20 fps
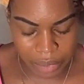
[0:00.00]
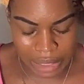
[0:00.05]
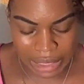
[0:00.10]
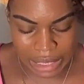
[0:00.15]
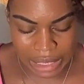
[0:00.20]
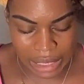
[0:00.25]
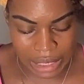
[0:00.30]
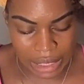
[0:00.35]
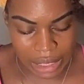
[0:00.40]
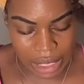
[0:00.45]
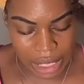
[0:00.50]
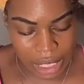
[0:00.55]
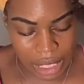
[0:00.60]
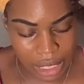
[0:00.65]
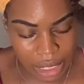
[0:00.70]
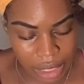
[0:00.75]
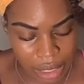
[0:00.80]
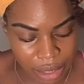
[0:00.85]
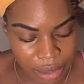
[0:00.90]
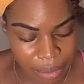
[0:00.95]
And it
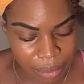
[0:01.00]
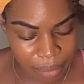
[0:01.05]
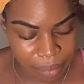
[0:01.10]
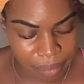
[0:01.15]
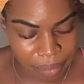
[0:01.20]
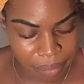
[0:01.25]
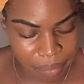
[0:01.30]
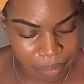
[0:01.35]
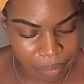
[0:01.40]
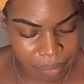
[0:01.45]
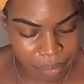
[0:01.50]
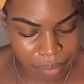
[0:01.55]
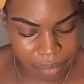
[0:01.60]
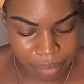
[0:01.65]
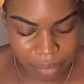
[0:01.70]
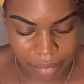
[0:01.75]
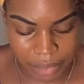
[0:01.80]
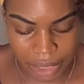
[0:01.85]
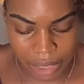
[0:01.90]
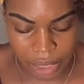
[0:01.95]
hurt you.
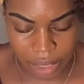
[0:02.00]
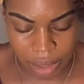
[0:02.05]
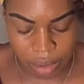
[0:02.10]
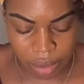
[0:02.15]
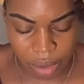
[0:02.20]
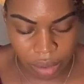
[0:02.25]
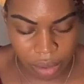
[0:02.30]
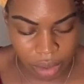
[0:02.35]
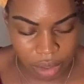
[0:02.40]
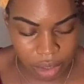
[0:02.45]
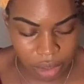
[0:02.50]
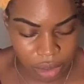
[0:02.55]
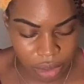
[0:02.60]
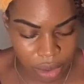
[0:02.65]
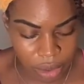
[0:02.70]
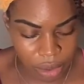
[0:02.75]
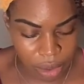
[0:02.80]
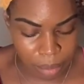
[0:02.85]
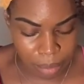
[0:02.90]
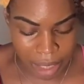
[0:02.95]
And you don't know what to
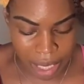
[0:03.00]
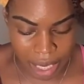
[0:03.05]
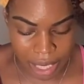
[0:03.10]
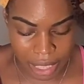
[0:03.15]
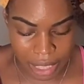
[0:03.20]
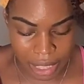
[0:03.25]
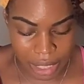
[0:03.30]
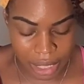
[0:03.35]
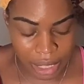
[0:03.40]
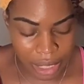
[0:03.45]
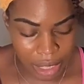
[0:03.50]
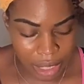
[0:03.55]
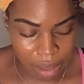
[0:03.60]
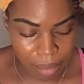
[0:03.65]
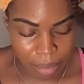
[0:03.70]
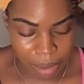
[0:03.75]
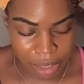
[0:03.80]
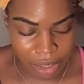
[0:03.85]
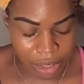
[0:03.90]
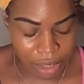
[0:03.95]
do about it.
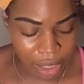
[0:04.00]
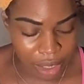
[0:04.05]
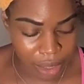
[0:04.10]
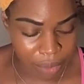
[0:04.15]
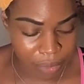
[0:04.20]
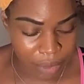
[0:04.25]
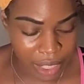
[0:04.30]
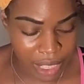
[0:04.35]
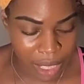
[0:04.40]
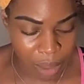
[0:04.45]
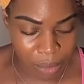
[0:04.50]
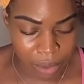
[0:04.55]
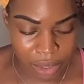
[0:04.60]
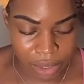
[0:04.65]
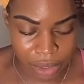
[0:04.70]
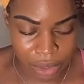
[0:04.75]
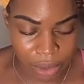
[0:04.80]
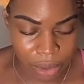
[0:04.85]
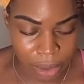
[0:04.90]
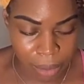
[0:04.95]
But you're going to figure out what
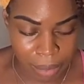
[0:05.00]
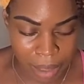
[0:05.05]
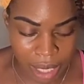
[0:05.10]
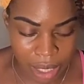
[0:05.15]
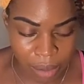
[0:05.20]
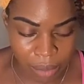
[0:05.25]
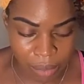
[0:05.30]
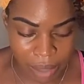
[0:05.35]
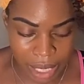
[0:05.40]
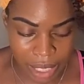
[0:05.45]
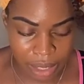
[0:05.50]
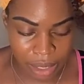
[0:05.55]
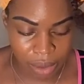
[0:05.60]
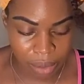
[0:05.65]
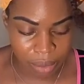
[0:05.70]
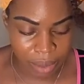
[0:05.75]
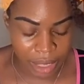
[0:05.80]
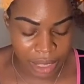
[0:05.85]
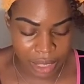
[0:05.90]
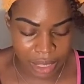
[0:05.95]
to do about it rather
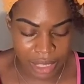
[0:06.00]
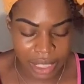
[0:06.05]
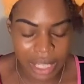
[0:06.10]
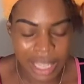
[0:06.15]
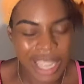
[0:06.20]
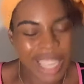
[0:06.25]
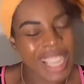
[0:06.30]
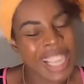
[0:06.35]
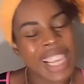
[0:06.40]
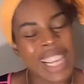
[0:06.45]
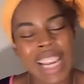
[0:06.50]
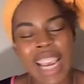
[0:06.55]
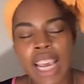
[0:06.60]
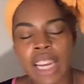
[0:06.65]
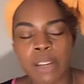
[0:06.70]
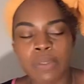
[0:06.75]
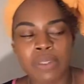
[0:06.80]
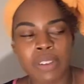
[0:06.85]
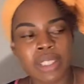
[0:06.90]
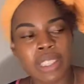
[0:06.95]
quickly. It kind
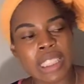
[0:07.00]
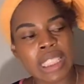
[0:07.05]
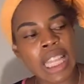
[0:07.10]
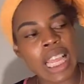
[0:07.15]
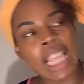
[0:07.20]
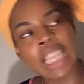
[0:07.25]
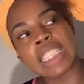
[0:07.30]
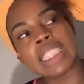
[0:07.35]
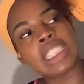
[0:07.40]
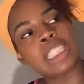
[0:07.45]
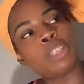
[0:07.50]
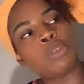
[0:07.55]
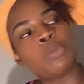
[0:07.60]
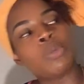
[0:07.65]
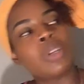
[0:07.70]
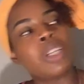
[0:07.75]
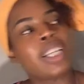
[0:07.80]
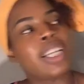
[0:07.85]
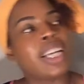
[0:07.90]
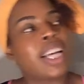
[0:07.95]
of feels like
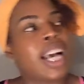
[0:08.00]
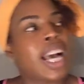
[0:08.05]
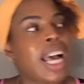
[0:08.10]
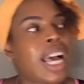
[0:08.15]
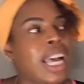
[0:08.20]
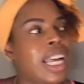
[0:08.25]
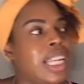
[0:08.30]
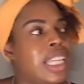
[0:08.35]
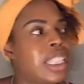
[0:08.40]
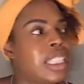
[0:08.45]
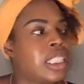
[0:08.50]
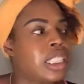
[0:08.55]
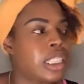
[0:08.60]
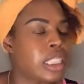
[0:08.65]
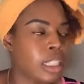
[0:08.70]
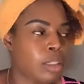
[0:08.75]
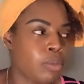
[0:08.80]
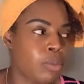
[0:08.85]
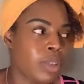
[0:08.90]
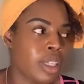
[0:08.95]
someone
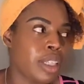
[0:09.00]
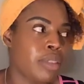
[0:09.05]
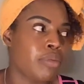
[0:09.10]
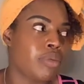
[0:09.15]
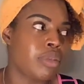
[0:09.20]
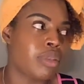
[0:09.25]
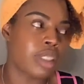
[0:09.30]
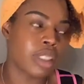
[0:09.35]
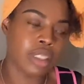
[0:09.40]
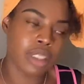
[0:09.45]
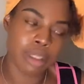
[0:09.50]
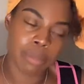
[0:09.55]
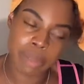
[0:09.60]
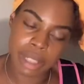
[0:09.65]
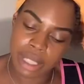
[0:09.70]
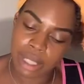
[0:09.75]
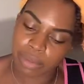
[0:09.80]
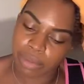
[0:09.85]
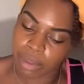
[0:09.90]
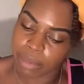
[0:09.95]
took some
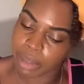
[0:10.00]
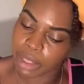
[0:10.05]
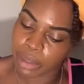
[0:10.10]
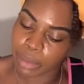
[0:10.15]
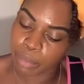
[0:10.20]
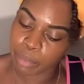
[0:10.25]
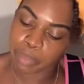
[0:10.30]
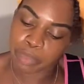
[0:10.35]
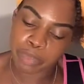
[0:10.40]
money from you.